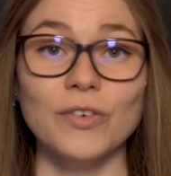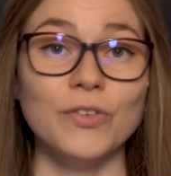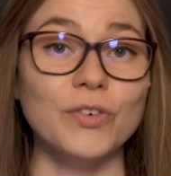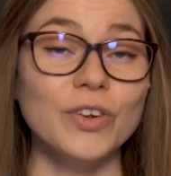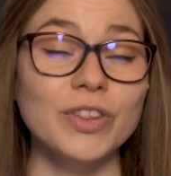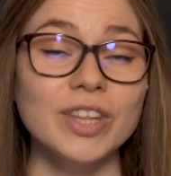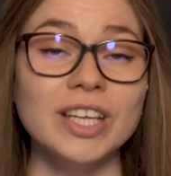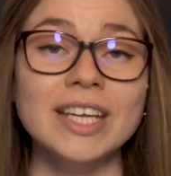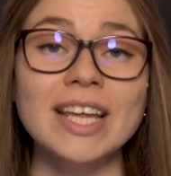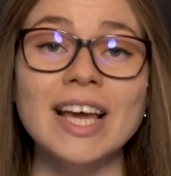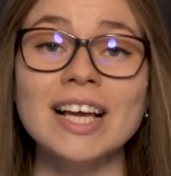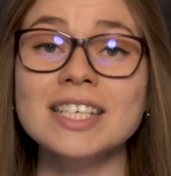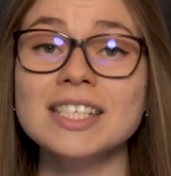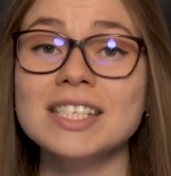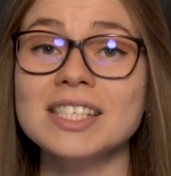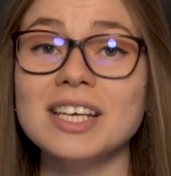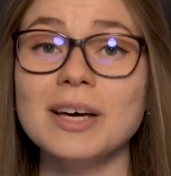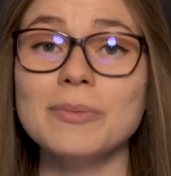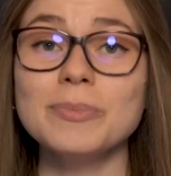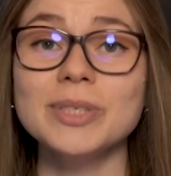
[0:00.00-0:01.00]
For the
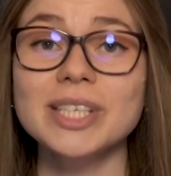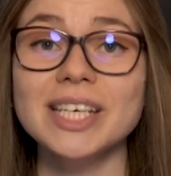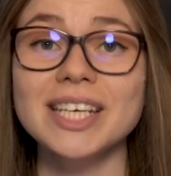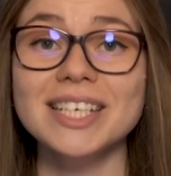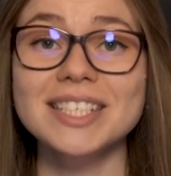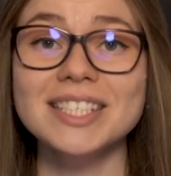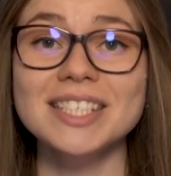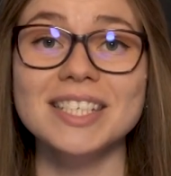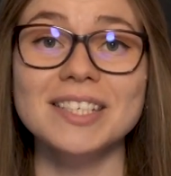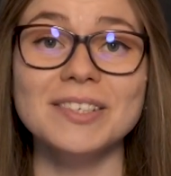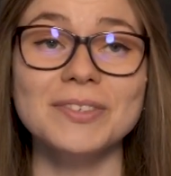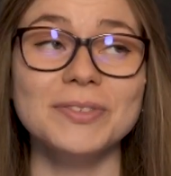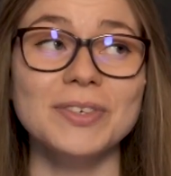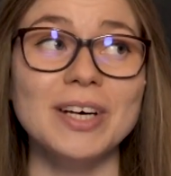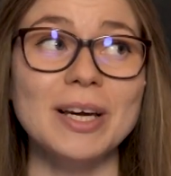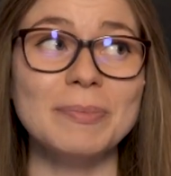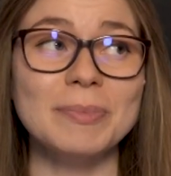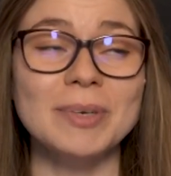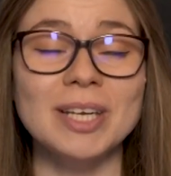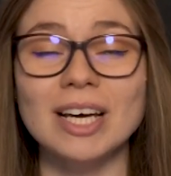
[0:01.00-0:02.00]
next update, if
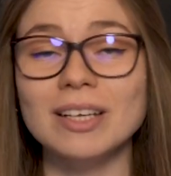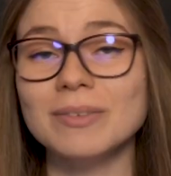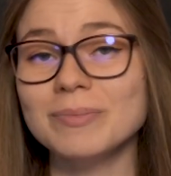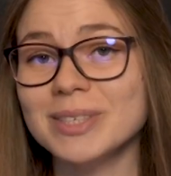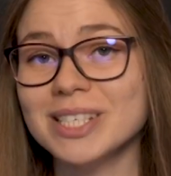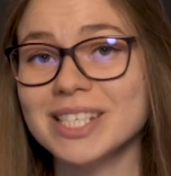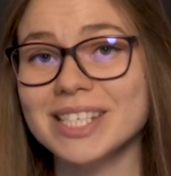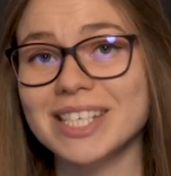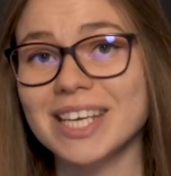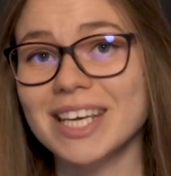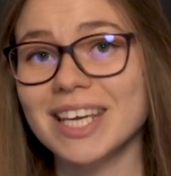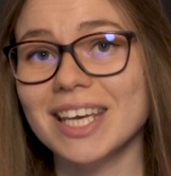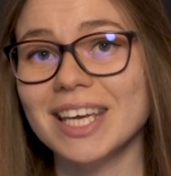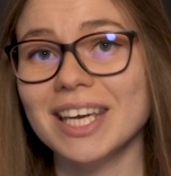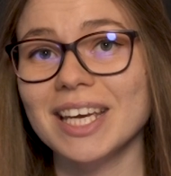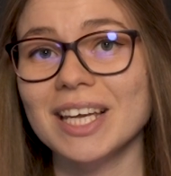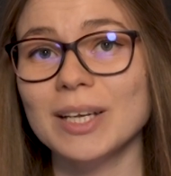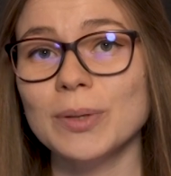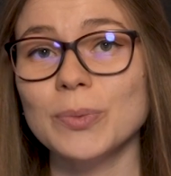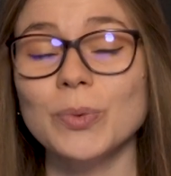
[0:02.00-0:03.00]
I'm not
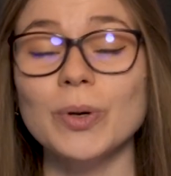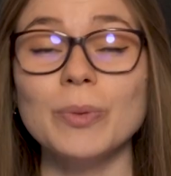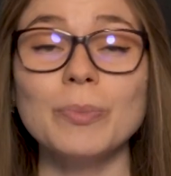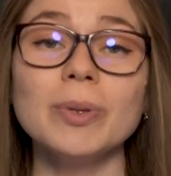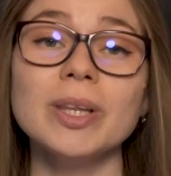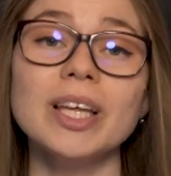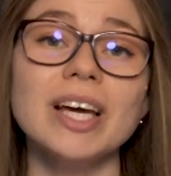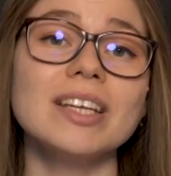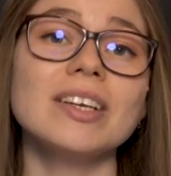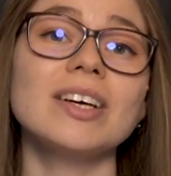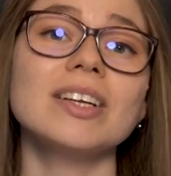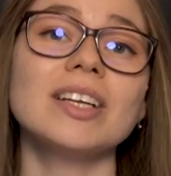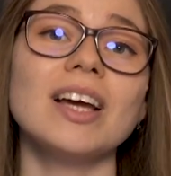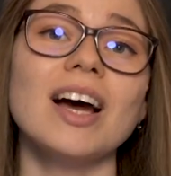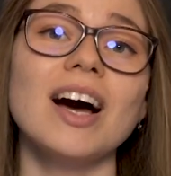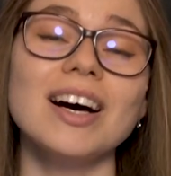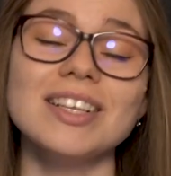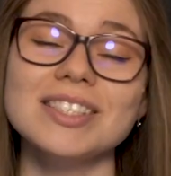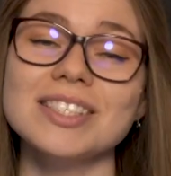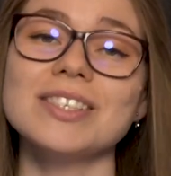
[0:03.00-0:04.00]
mistaken, we plan on
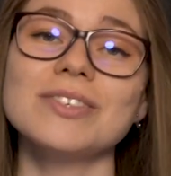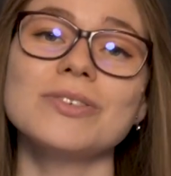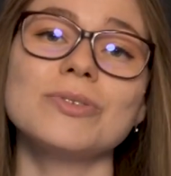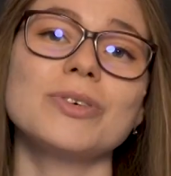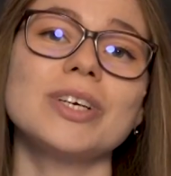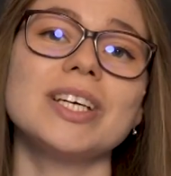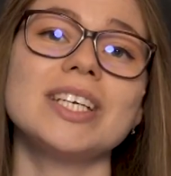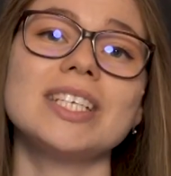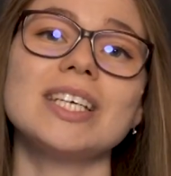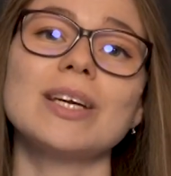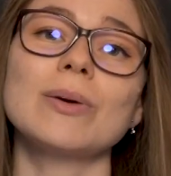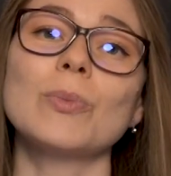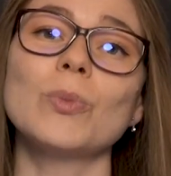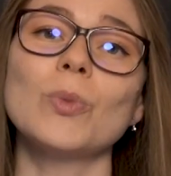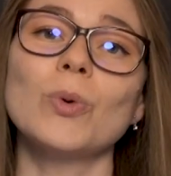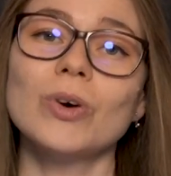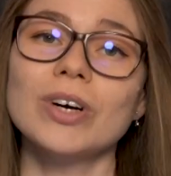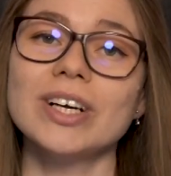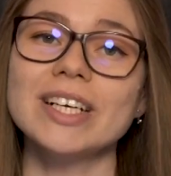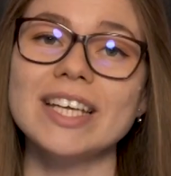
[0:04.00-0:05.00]
concentrating
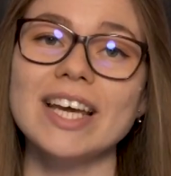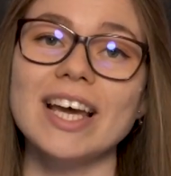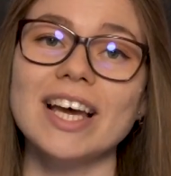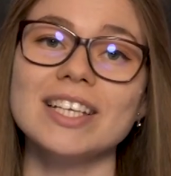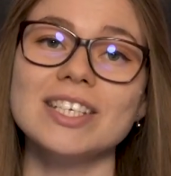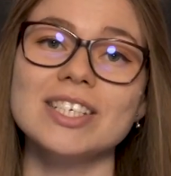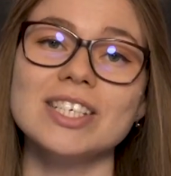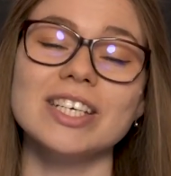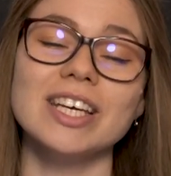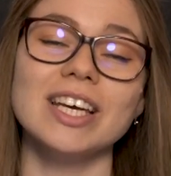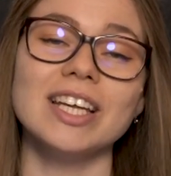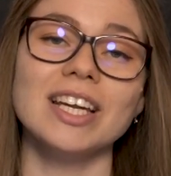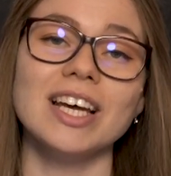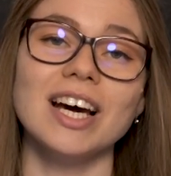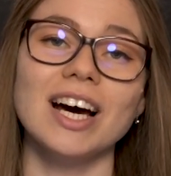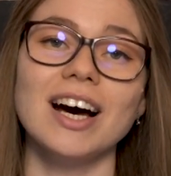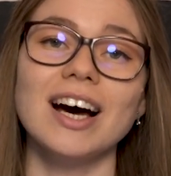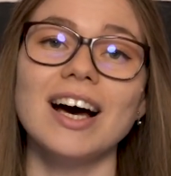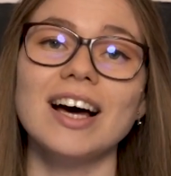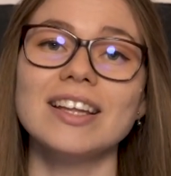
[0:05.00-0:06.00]
more attention
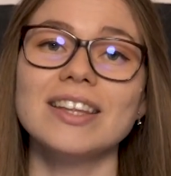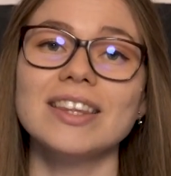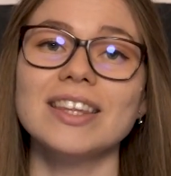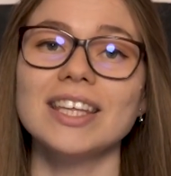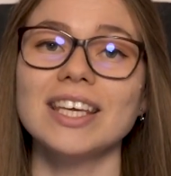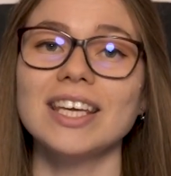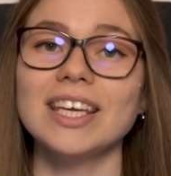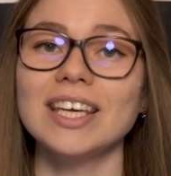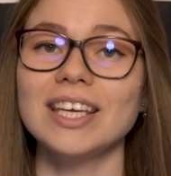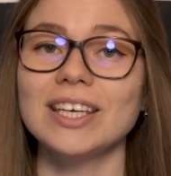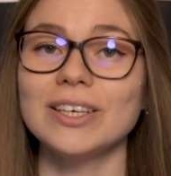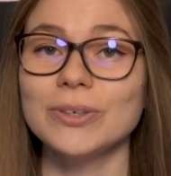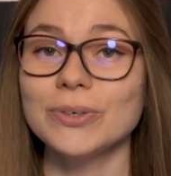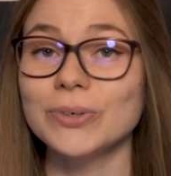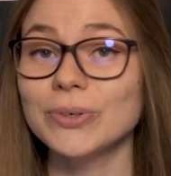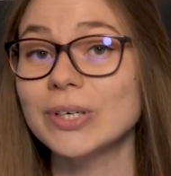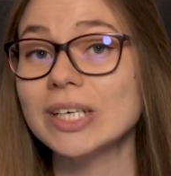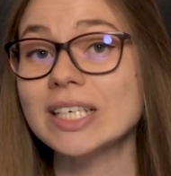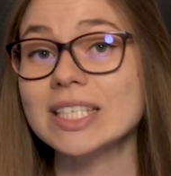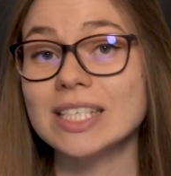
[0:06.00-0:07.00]
on the
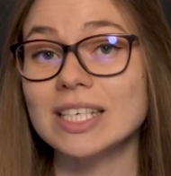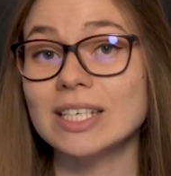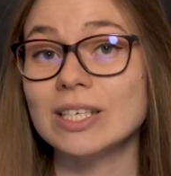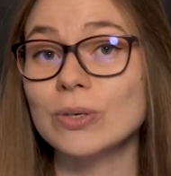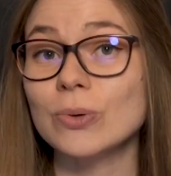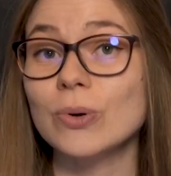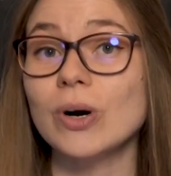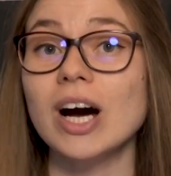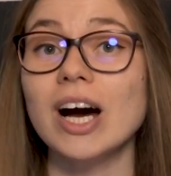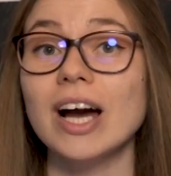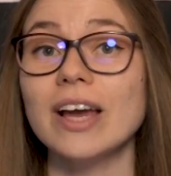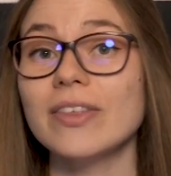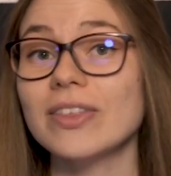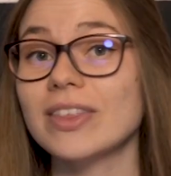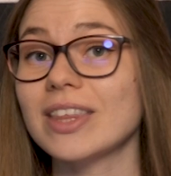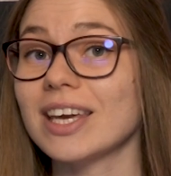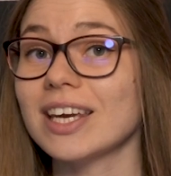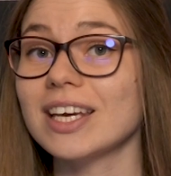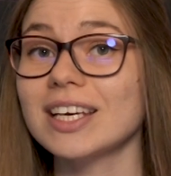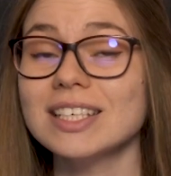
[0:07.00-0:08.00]
U X and U I
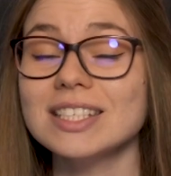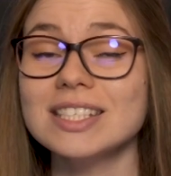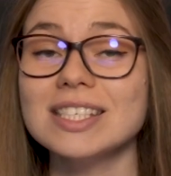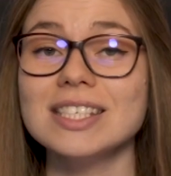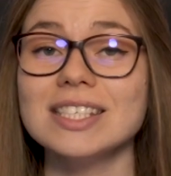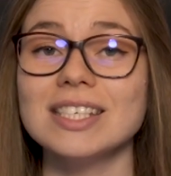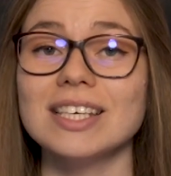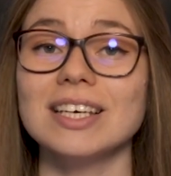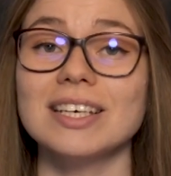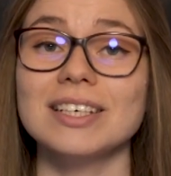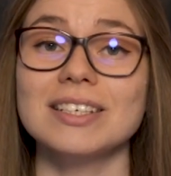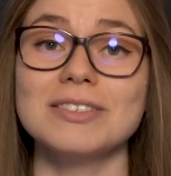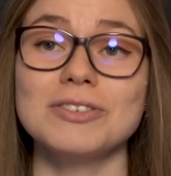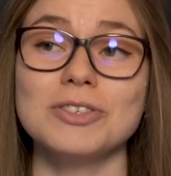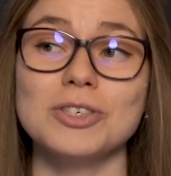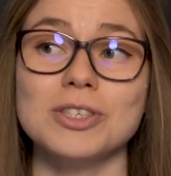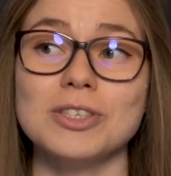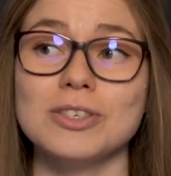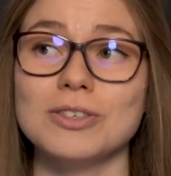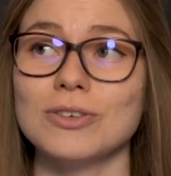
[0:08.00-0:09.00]
things, uh,
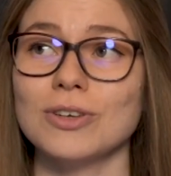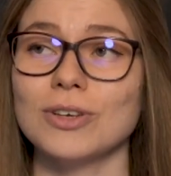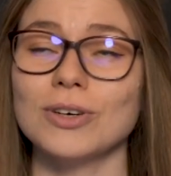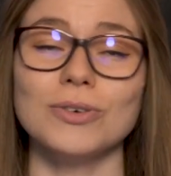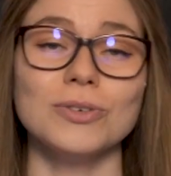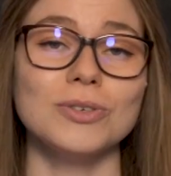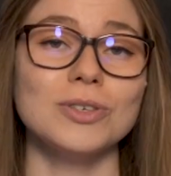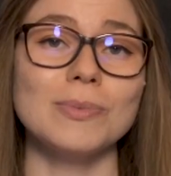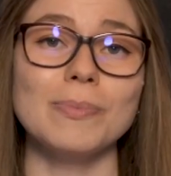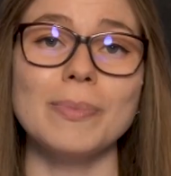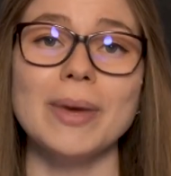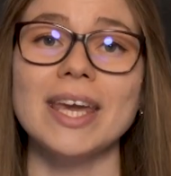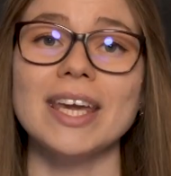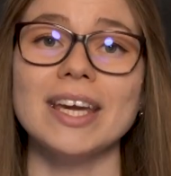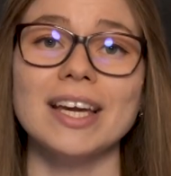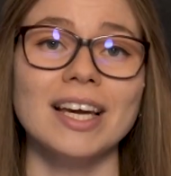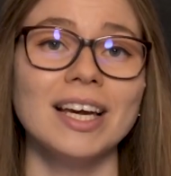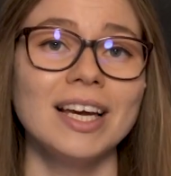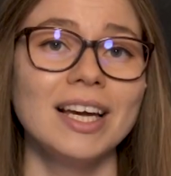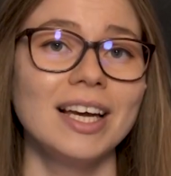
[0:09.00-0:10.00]
just, you know, to
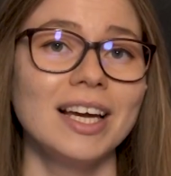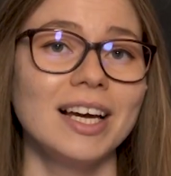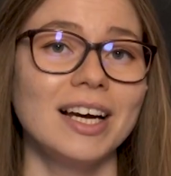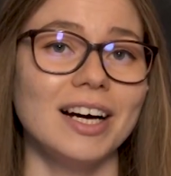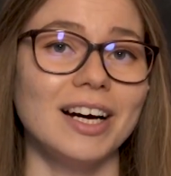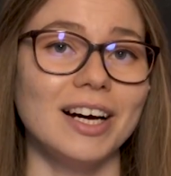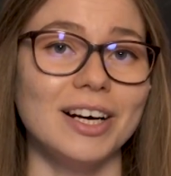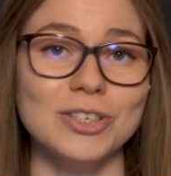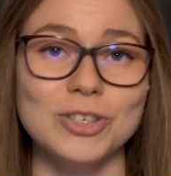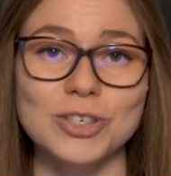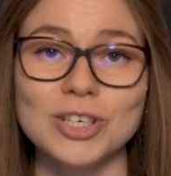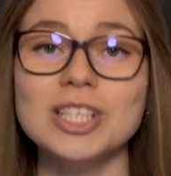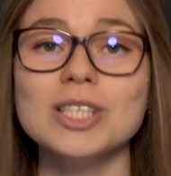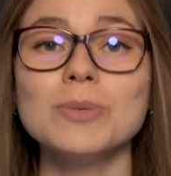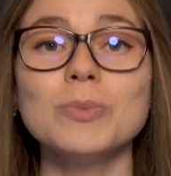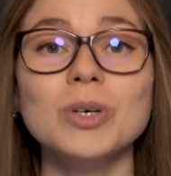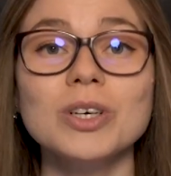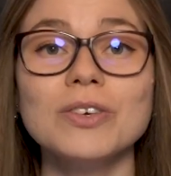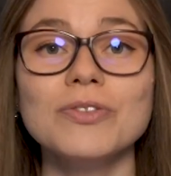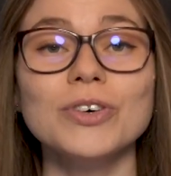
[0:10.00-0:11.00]
make uh,
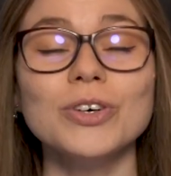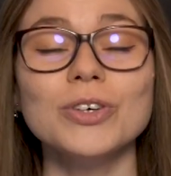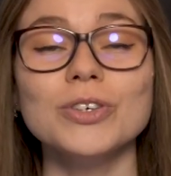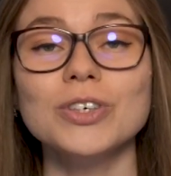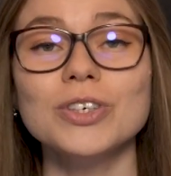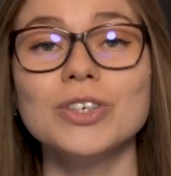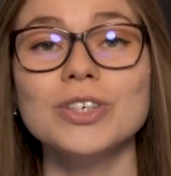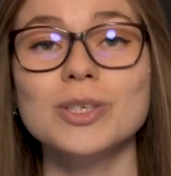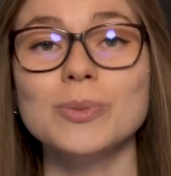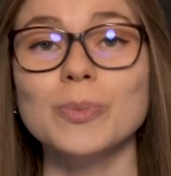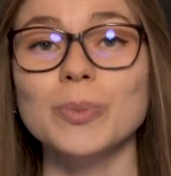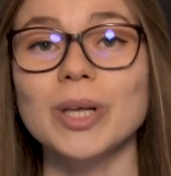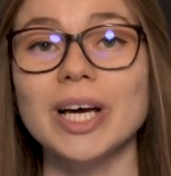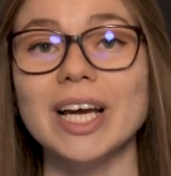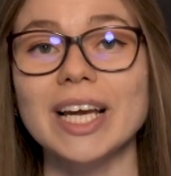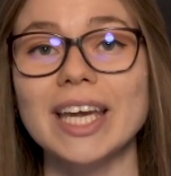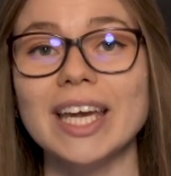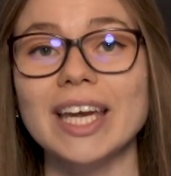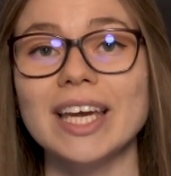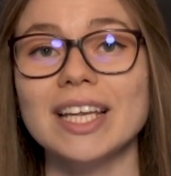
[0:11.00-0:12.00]
JetSmart Filters
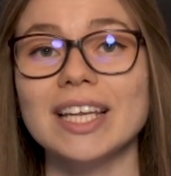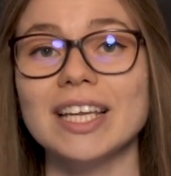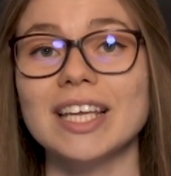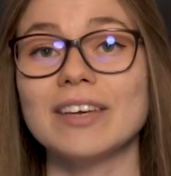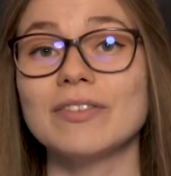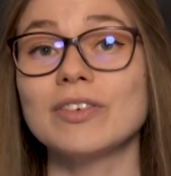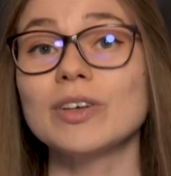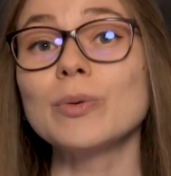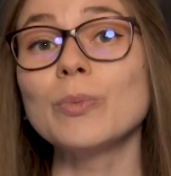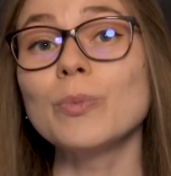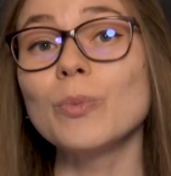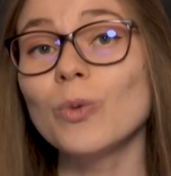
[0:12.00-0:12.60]
plugin even